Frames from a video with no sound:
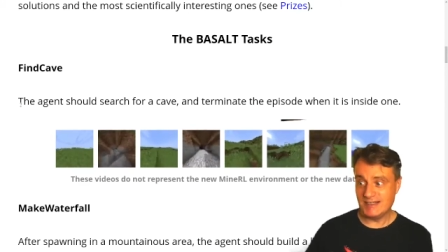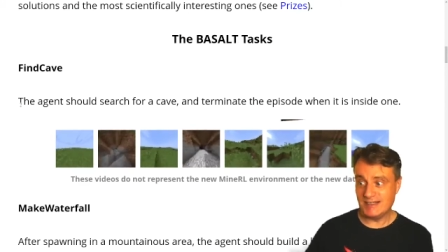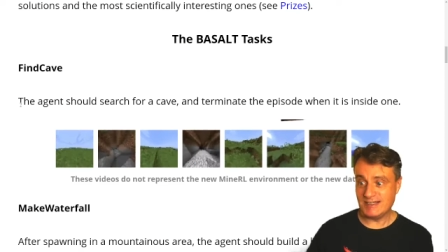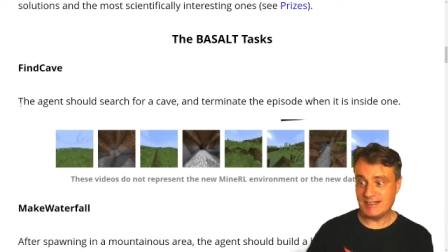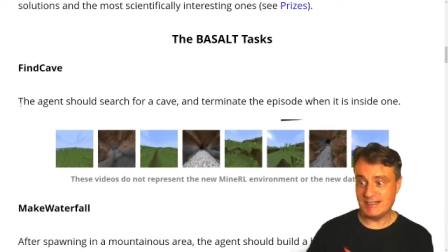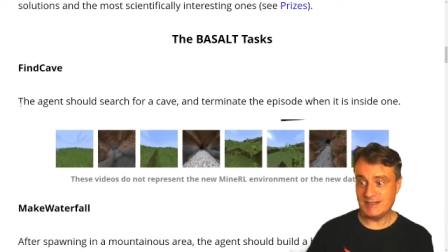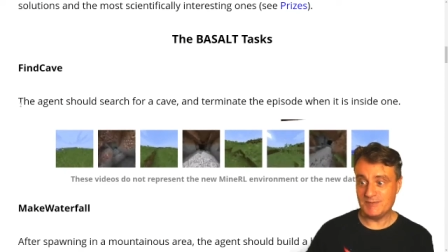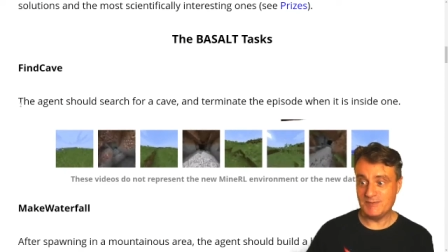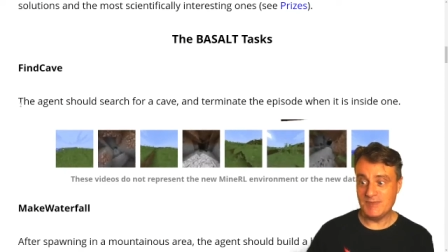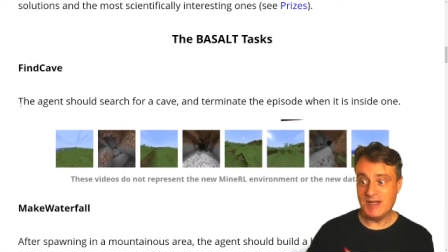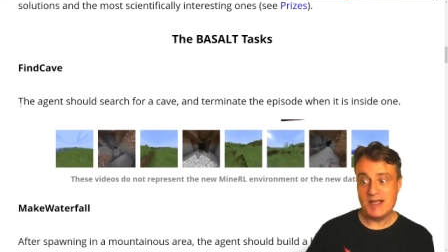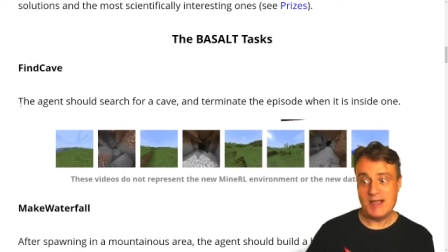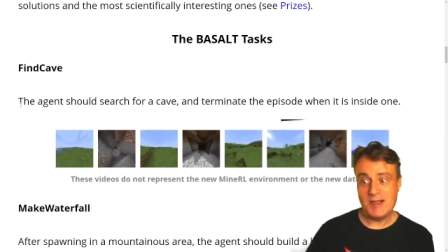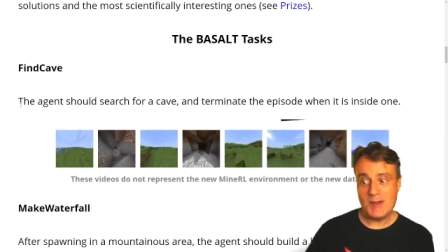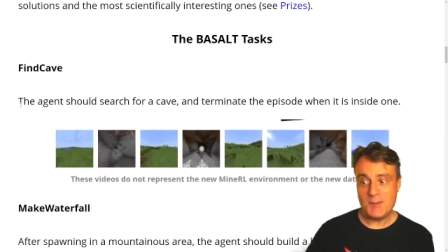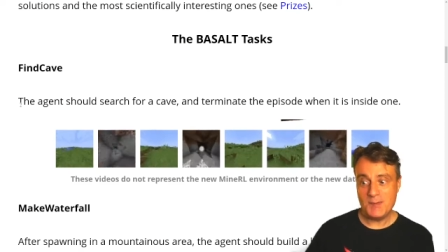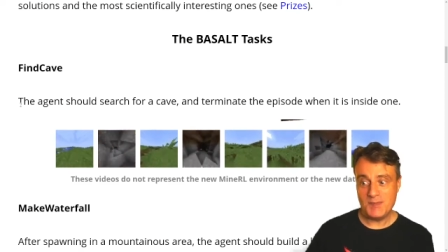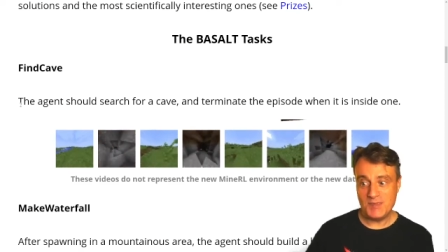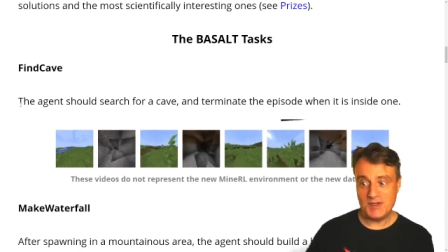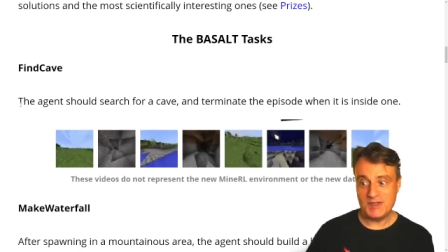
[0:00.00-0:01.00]
um,
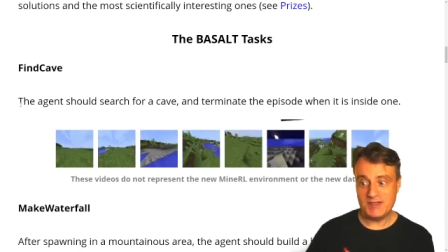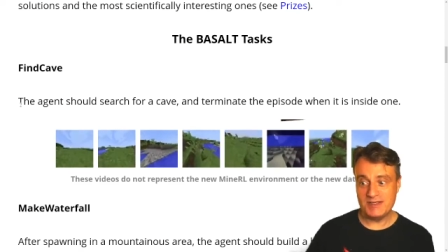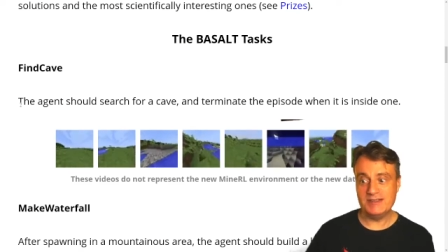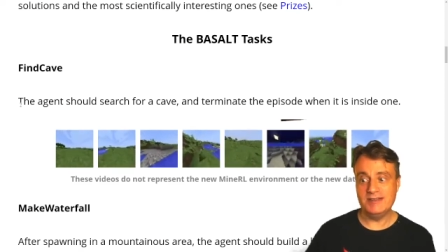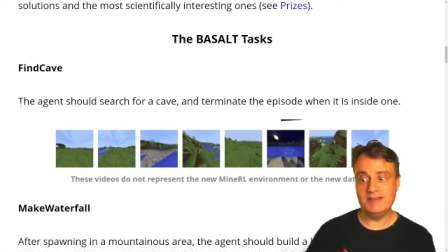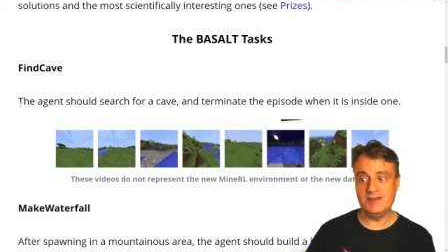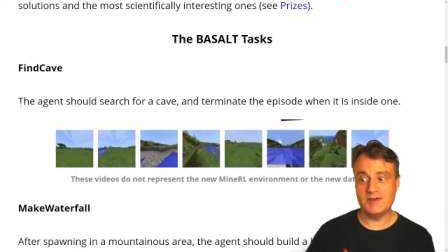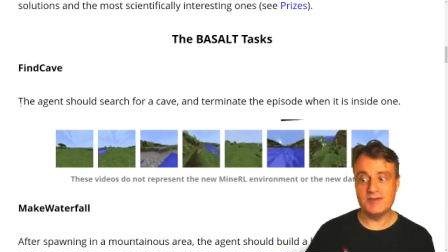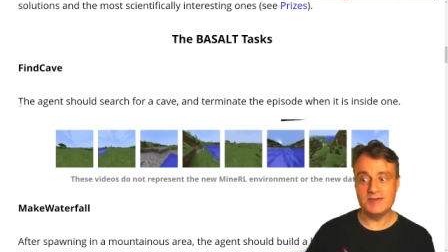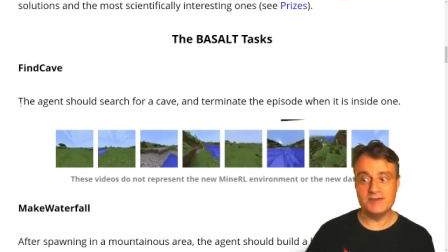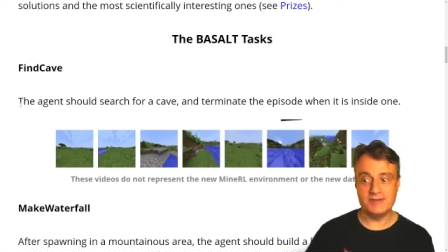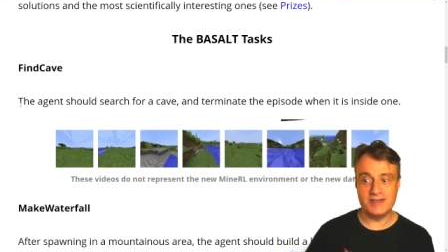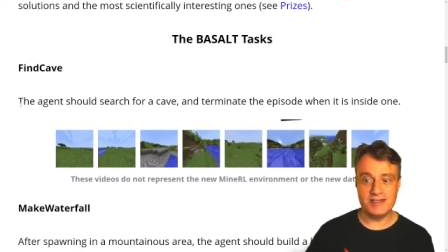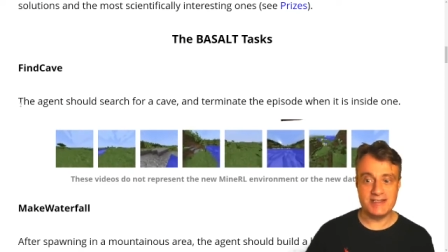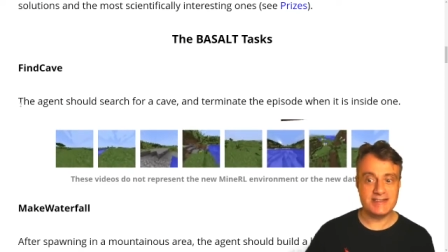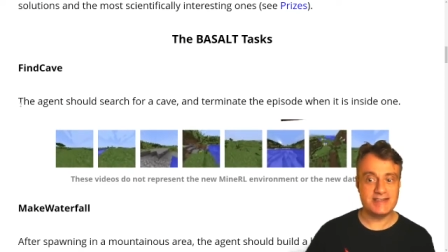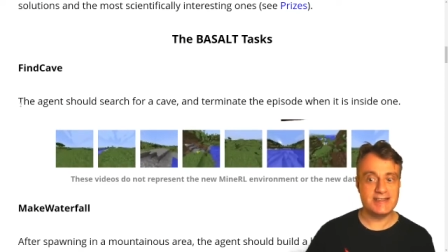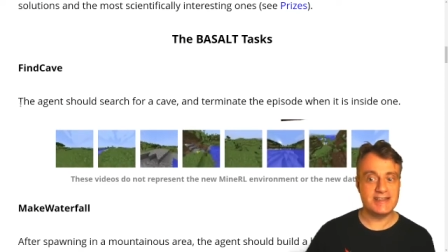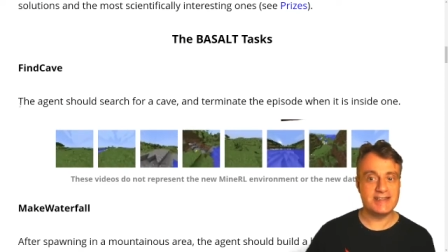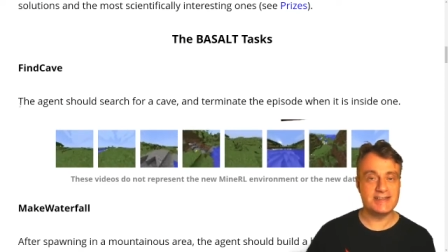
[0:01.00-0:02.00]
but you know
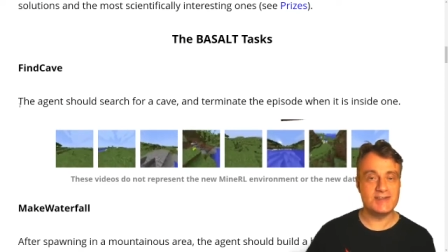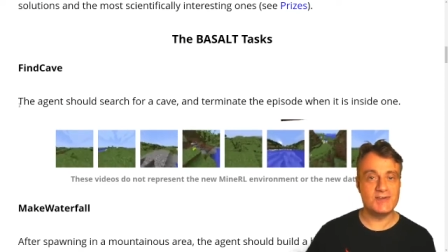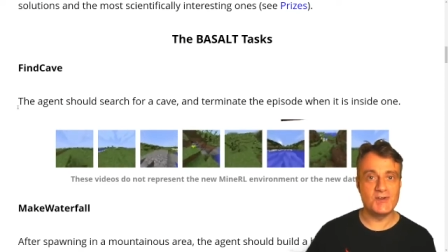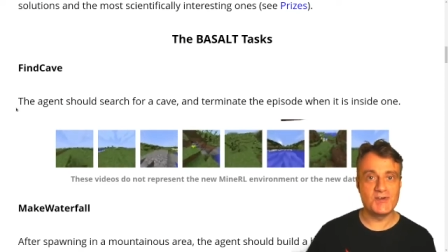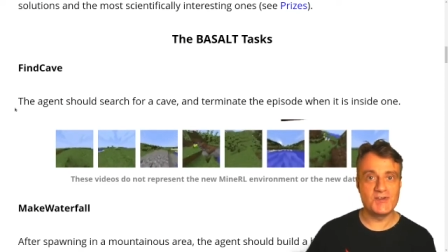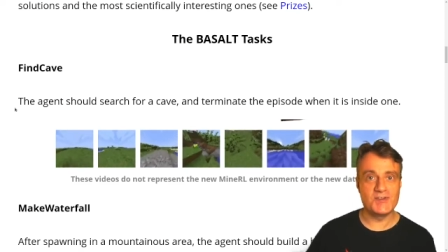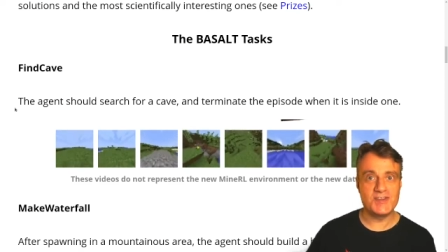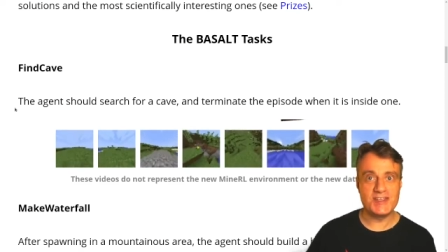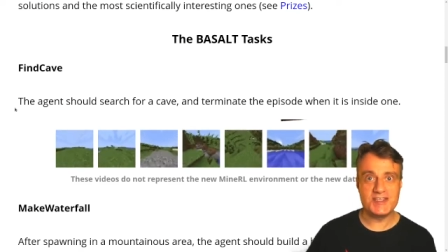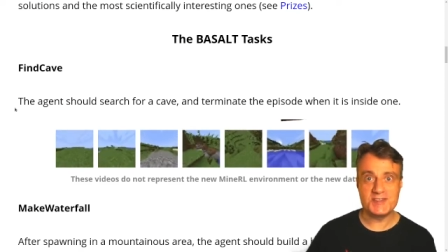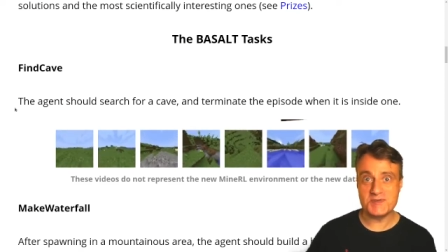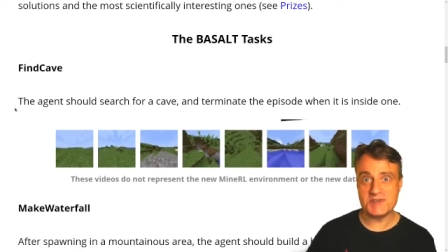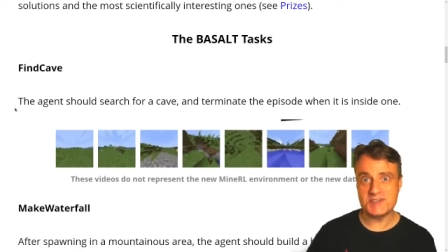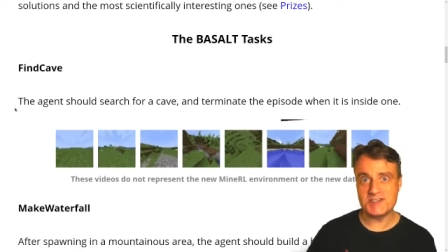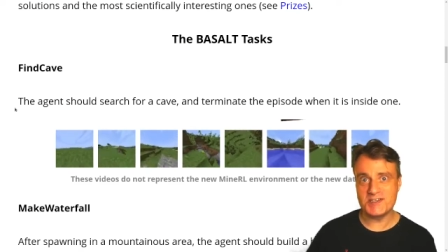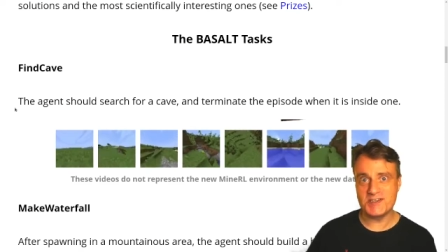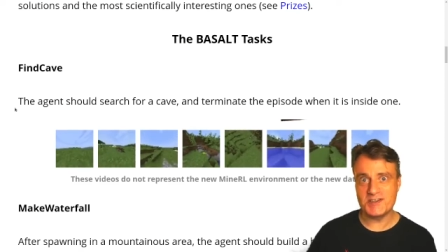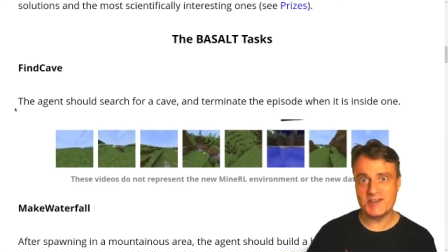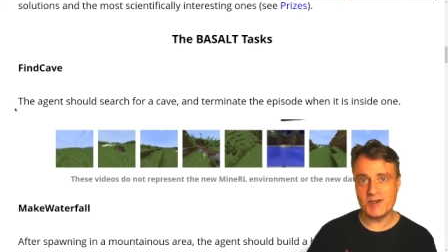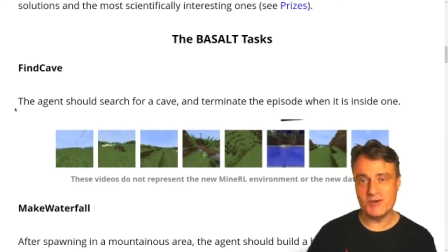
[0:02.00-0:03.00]
there's there's a lot of things which
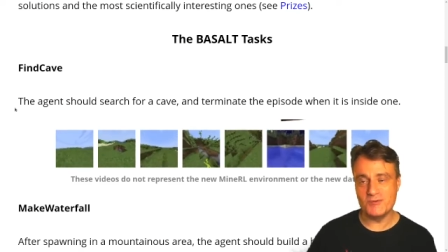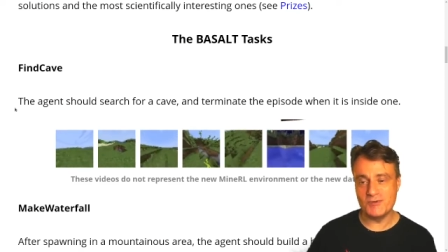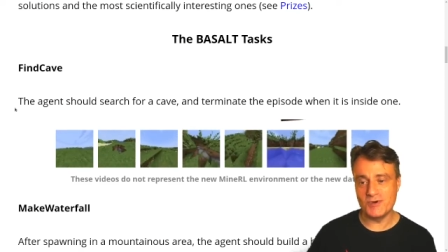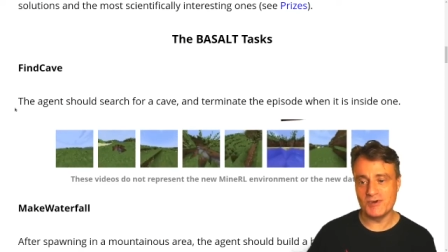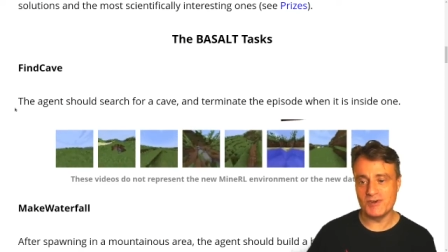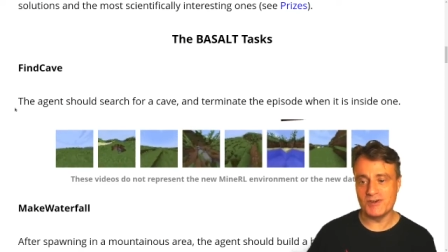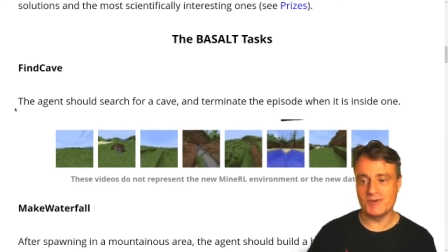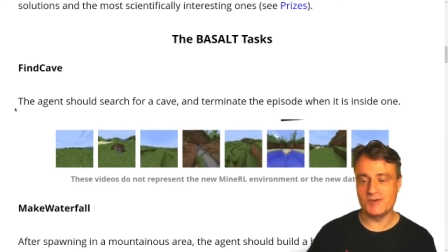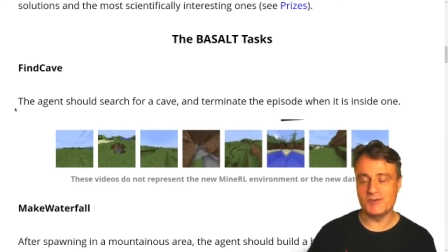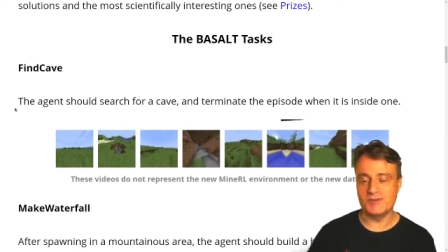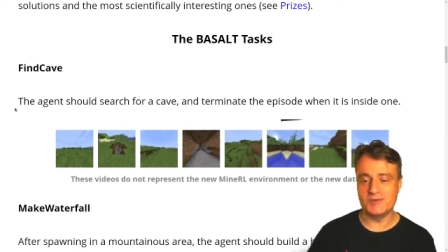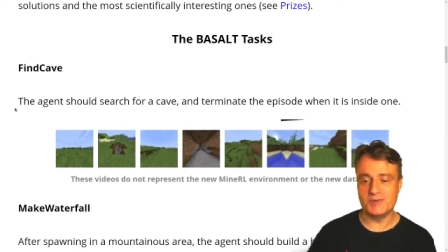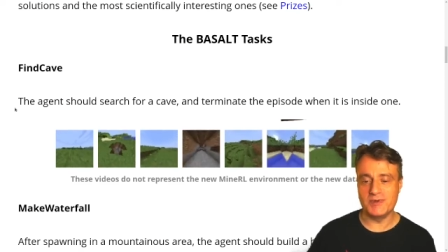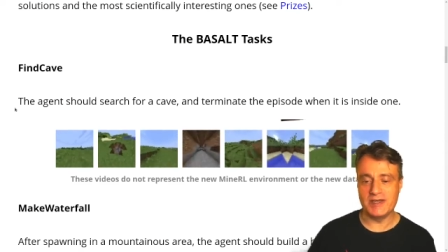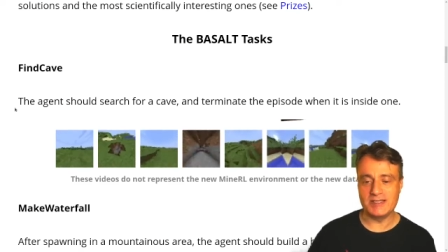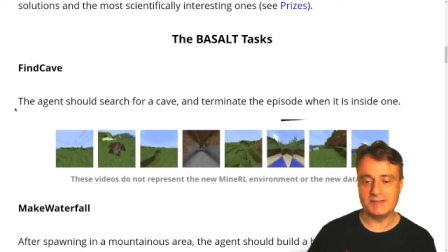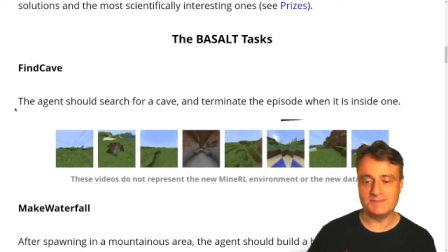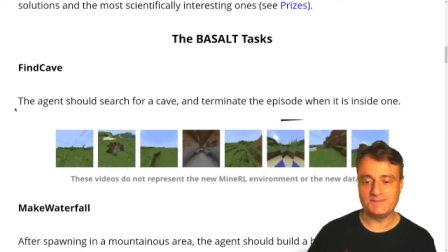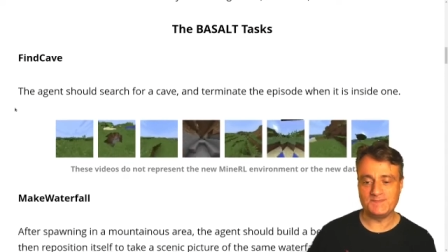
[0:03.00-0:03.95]
can go wrong along the way.